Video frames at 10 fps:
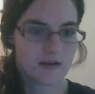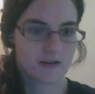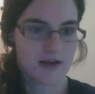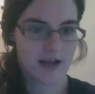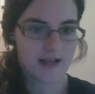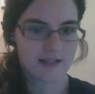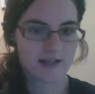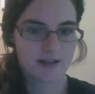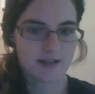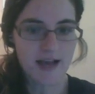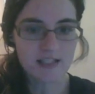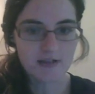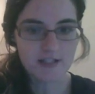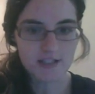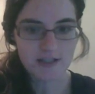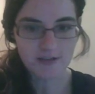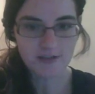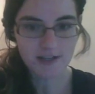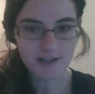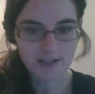All right, last question,
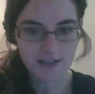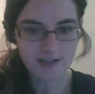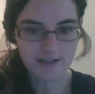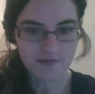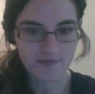finally.